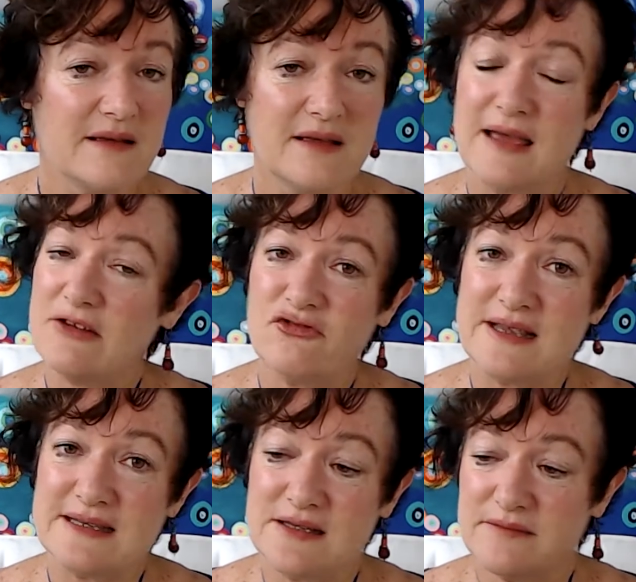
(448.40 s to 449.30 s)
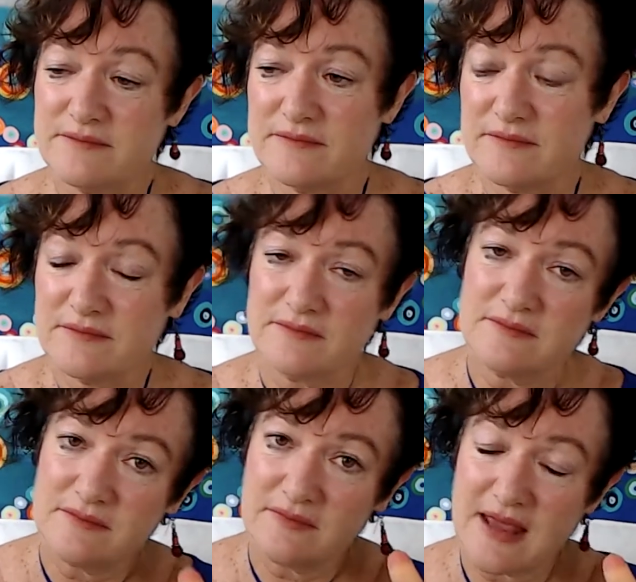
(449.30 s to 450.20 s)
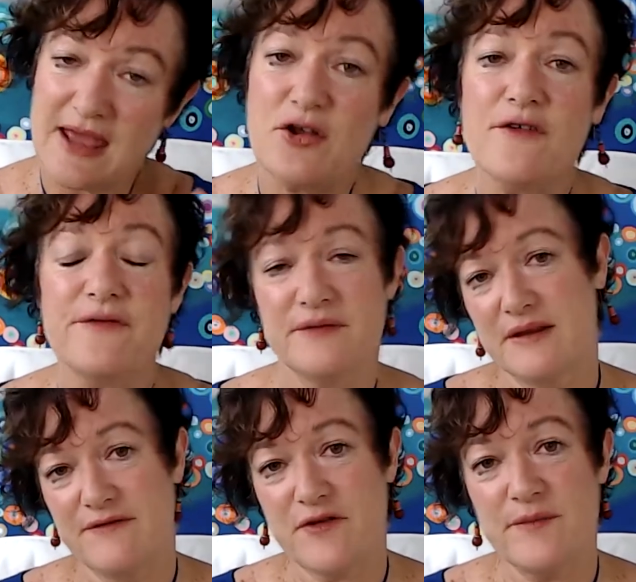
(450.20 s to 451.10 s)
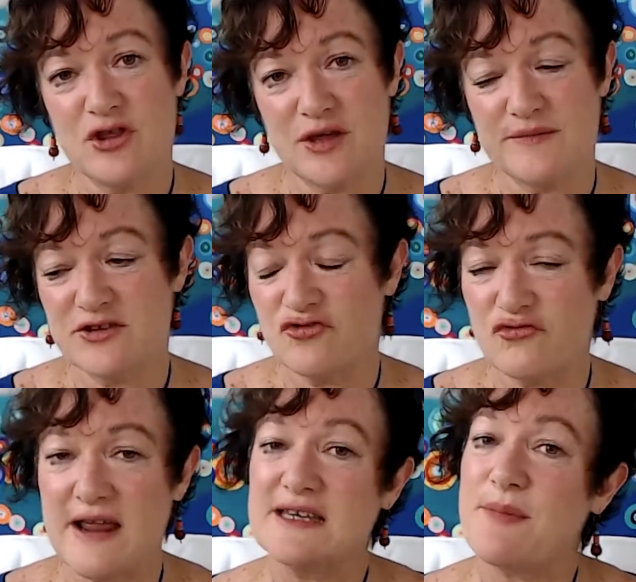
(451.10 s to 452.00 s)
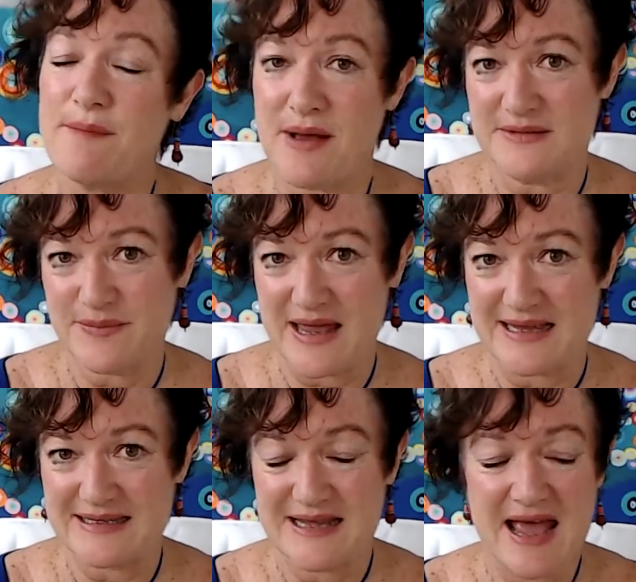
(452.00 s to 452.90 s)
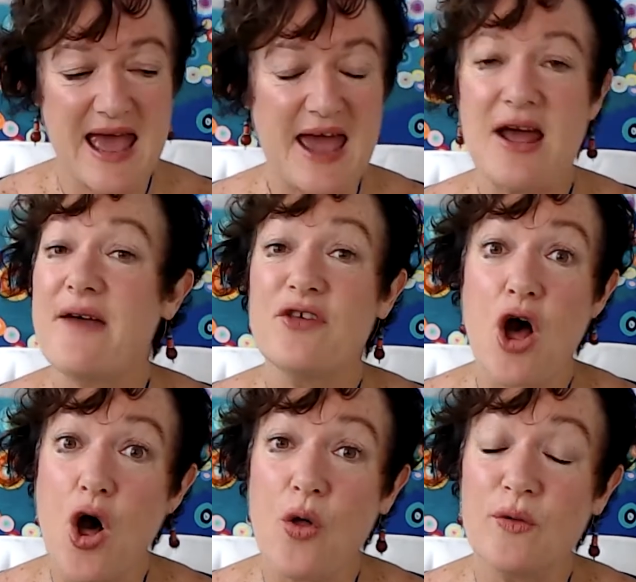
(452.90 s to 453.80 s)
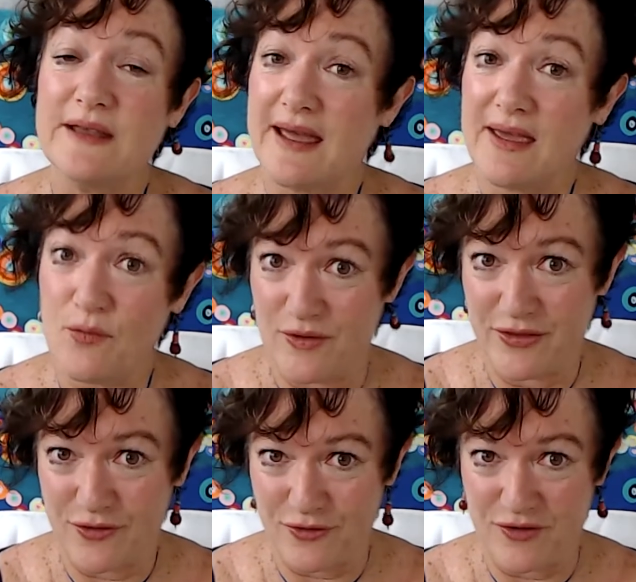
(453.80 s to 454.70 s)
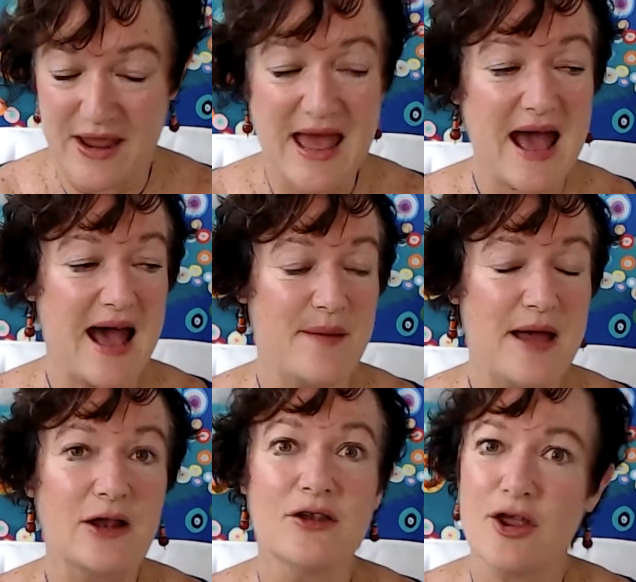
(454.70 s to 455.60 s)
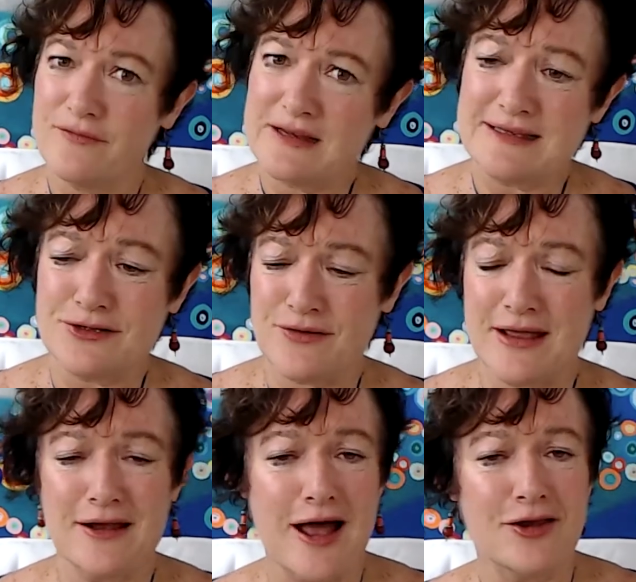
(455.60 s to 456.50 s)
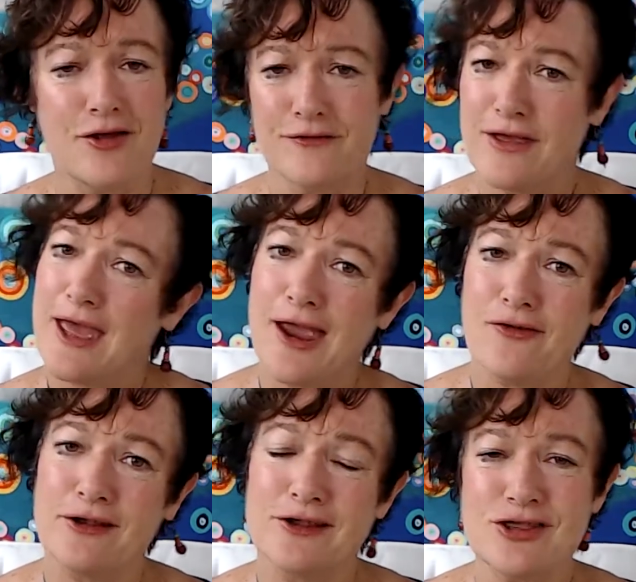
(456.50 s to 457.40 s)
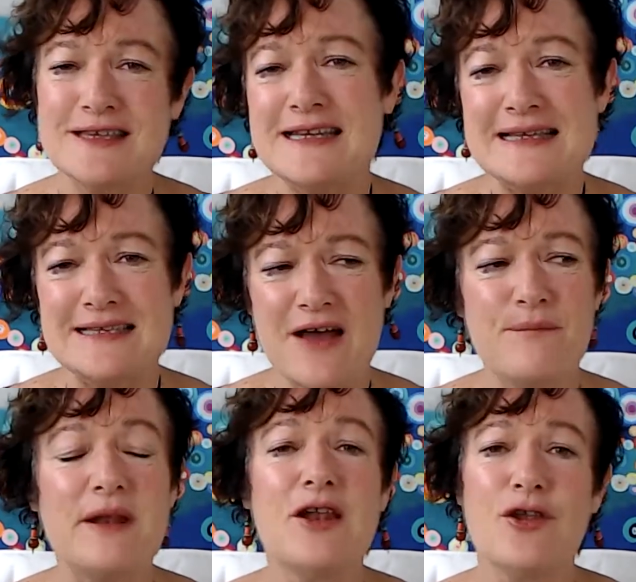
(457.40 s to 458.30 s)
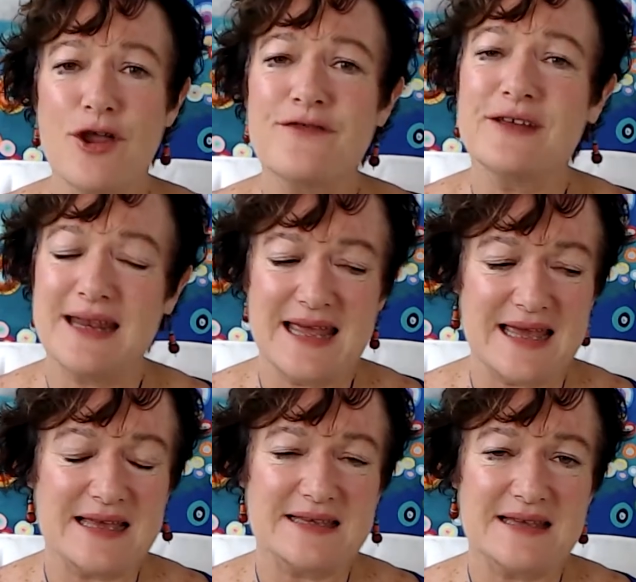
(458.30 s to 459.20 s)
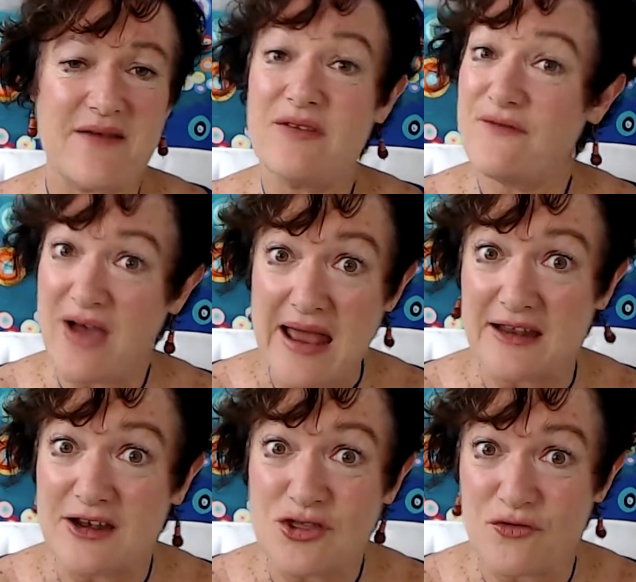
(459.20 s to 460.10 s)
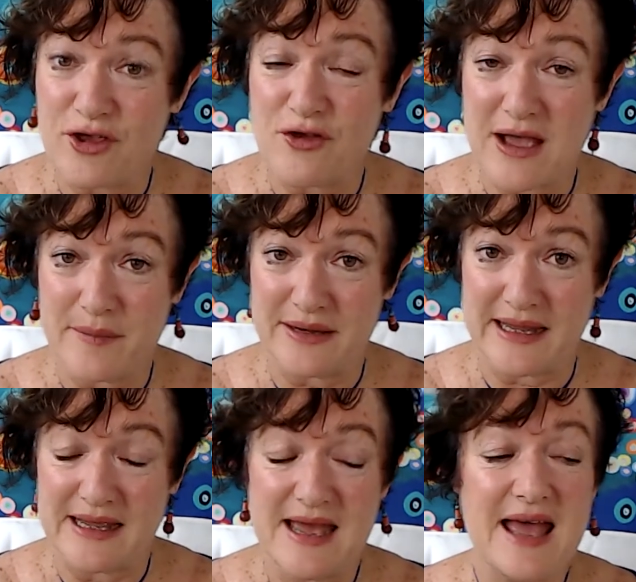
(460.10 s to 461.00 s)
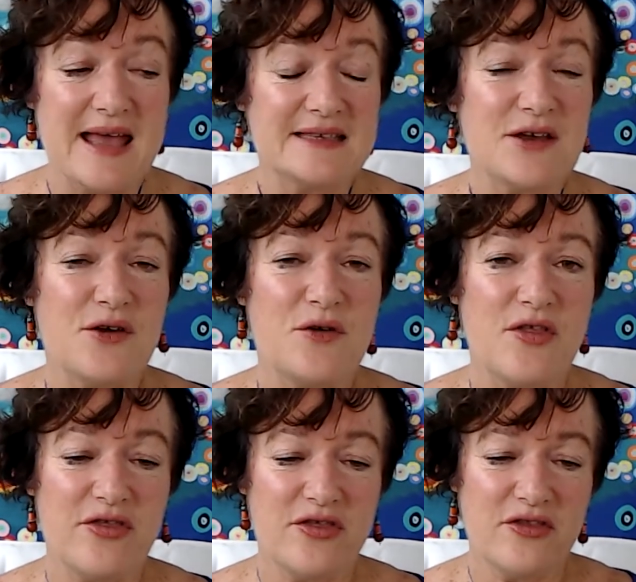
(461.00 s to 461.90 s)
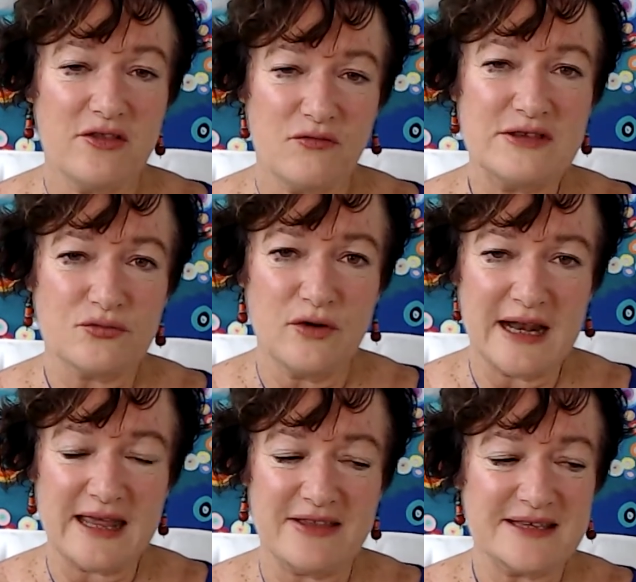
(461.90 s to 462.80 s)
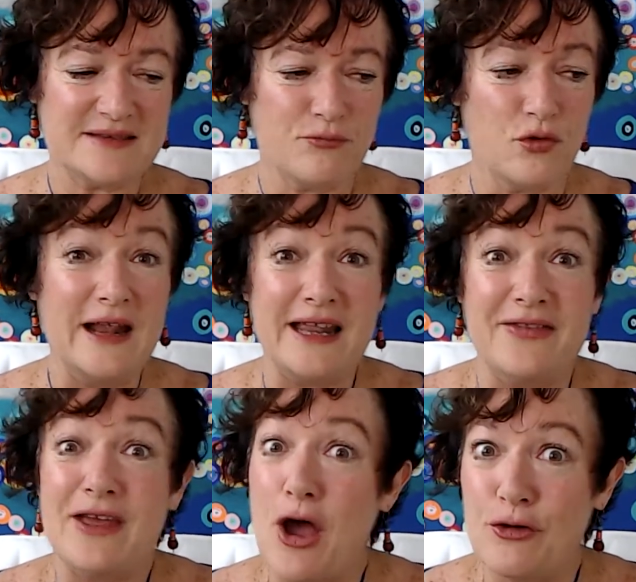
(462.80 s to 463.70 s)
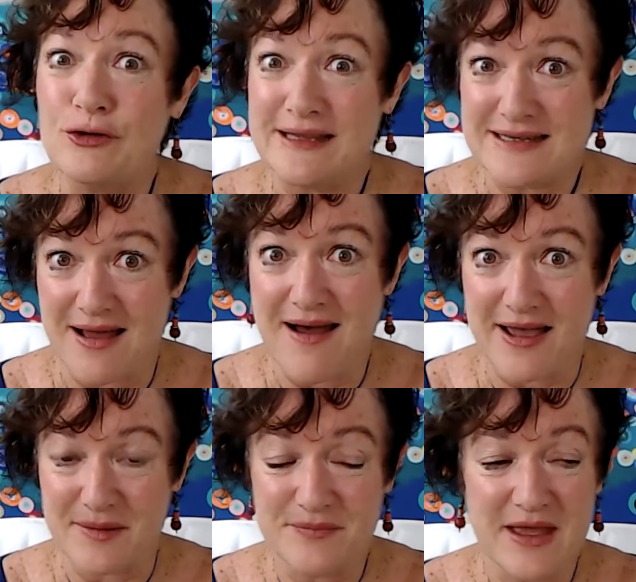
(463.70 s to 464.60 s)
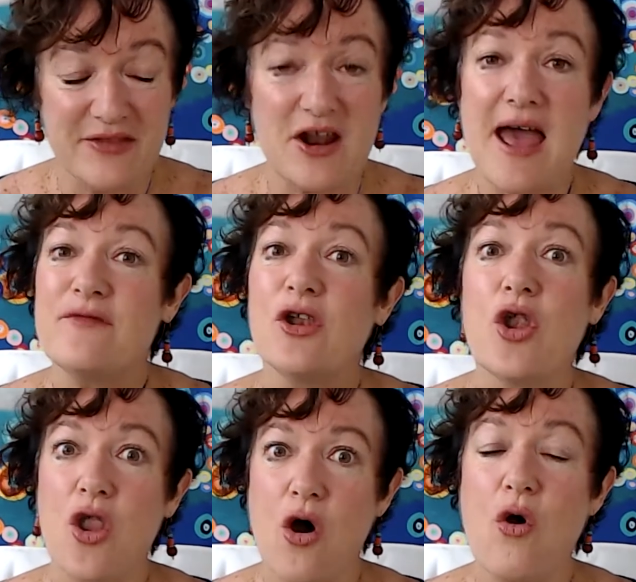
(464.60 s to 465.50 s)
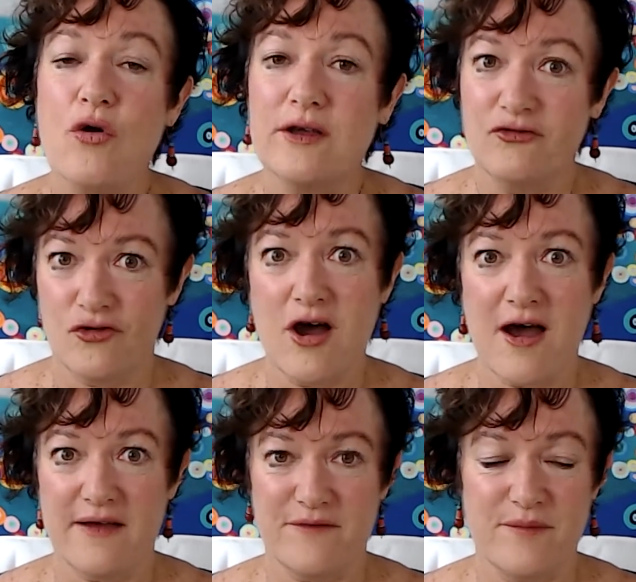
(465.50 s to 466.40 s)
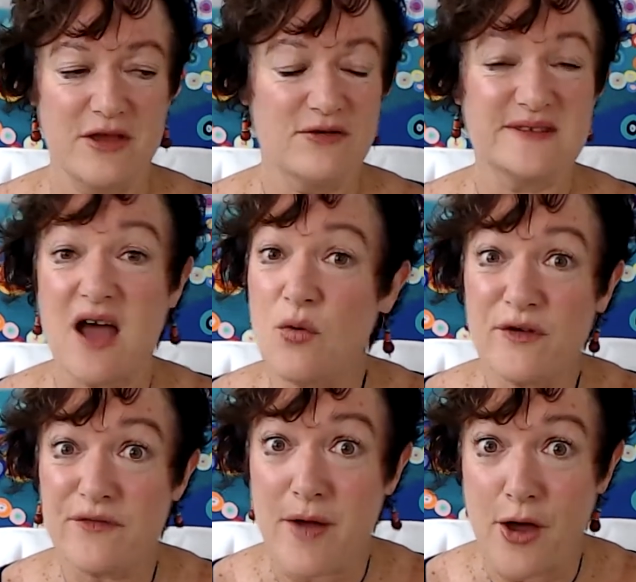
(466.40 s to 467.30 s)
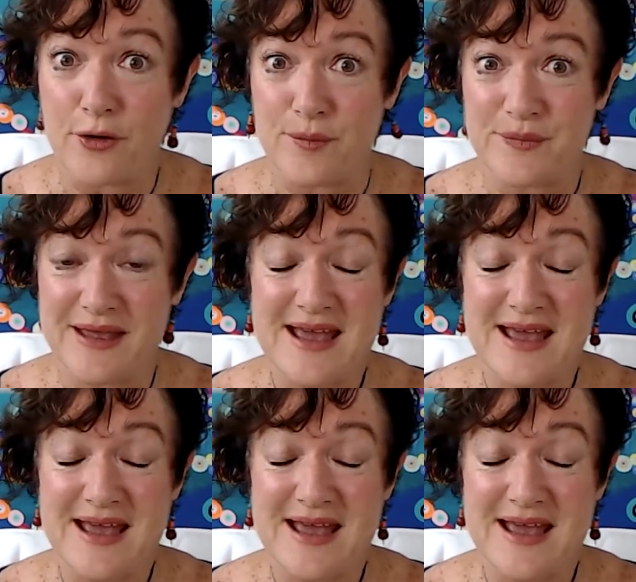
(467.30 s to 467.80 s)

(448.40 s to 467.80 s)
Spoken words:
get dressed, head off from the gym straight to my mum's place, and I have the whole day with her. A lot of it is doing a lot of care and logistics stuff, but a lot of it is having fun and enjoying her company. So this is really the only time that I have a long drive because I work from home.